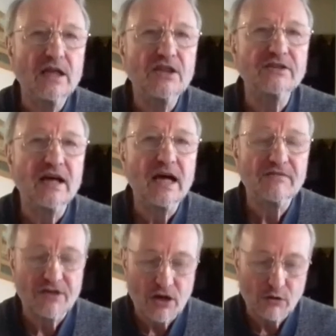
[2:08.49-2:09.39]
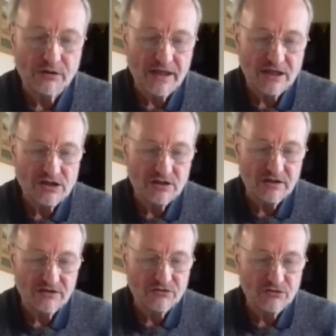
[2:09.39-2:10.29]
than to have the whole nation
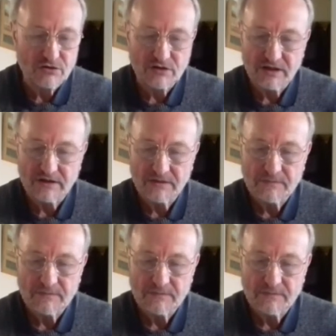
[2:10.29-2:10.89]
destroyed."